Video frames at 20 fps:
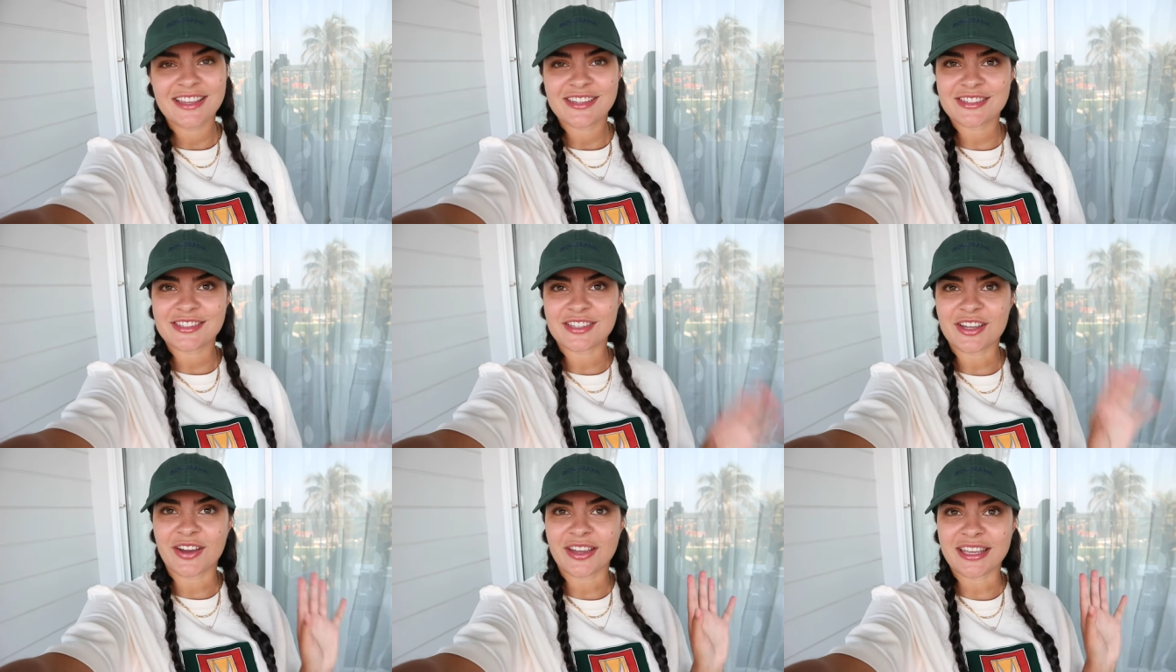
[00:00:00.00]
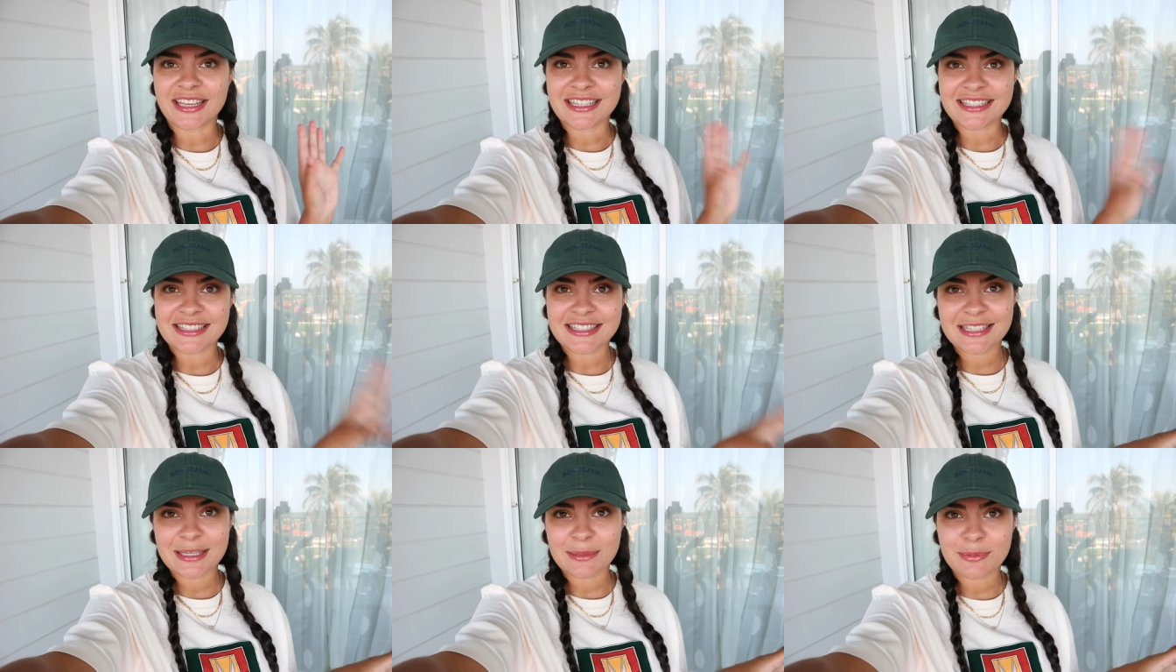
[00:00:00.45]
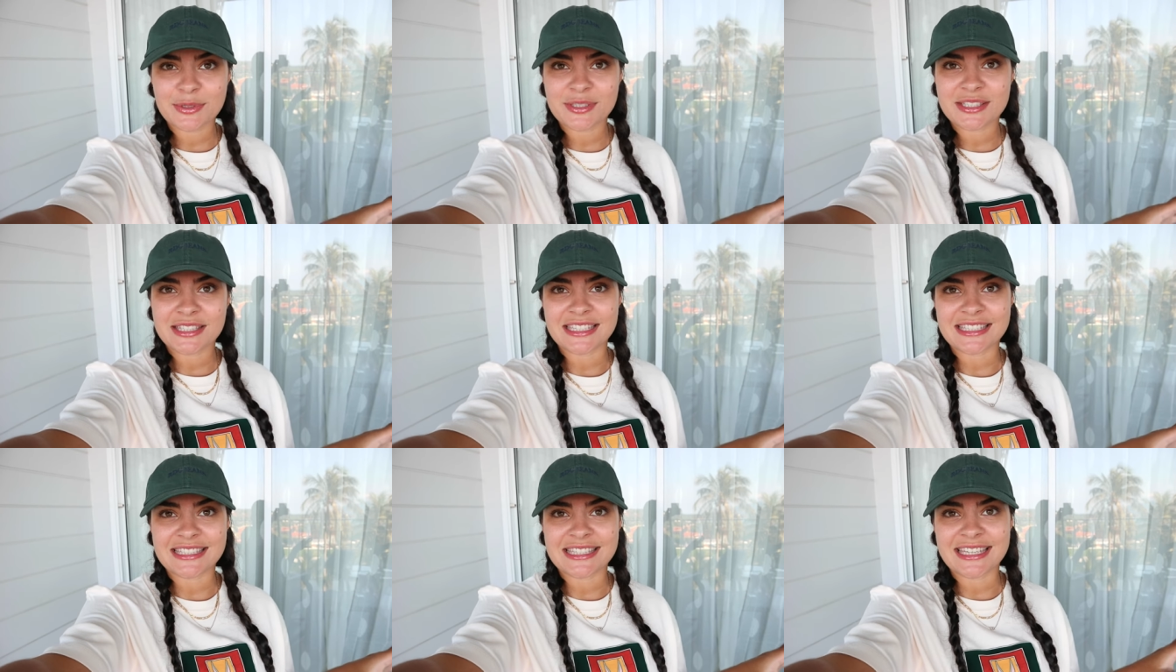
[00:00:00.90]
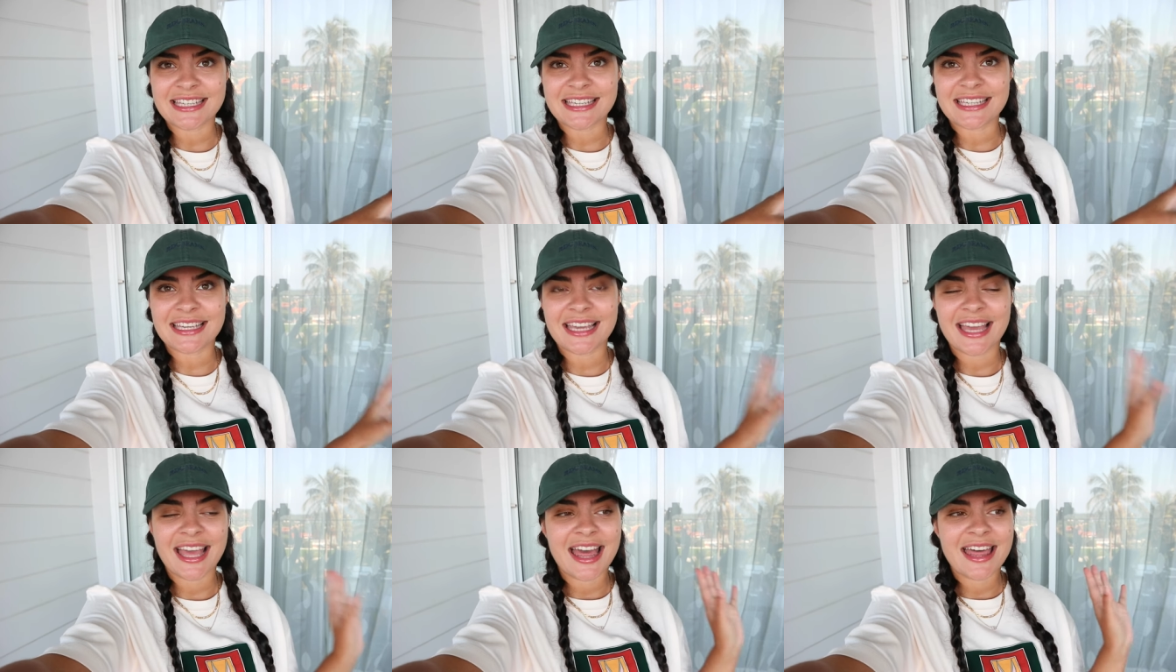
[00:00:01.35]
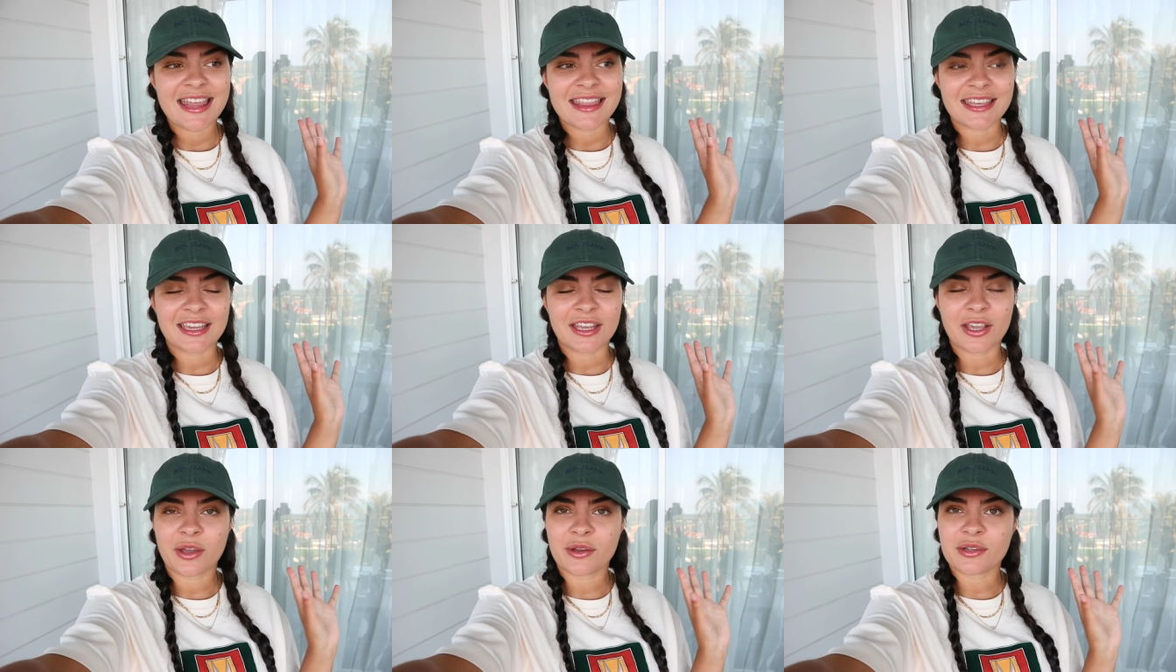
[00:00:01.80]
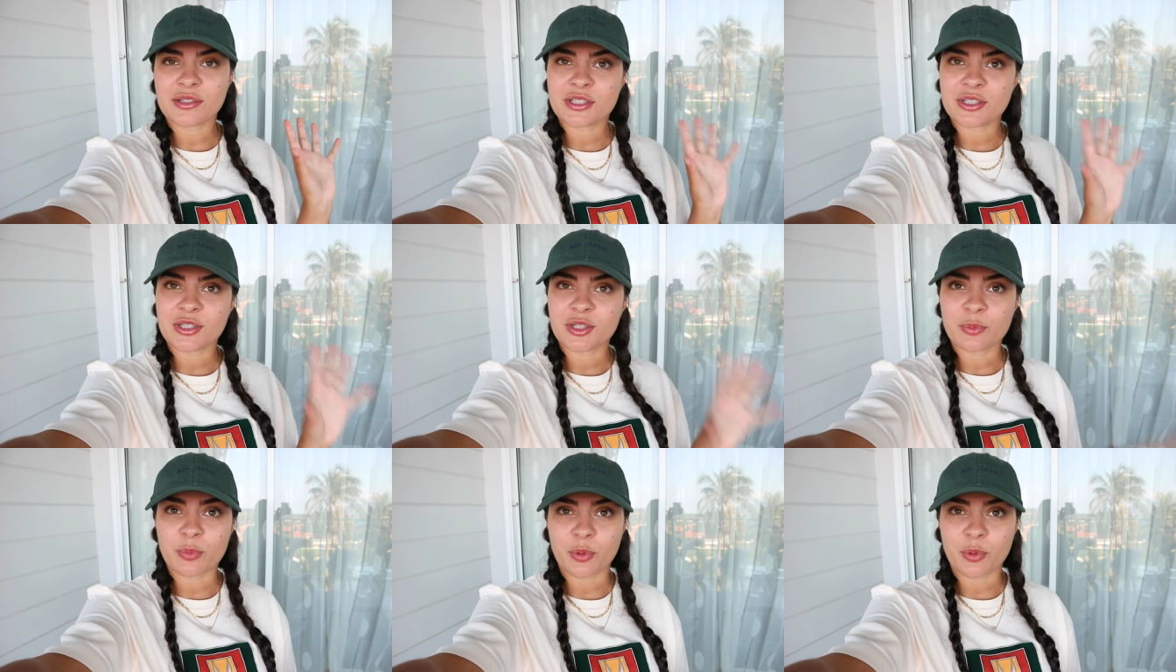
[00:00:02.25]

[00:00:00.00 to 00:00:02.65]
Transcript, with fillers: starting in Cebu City, then going to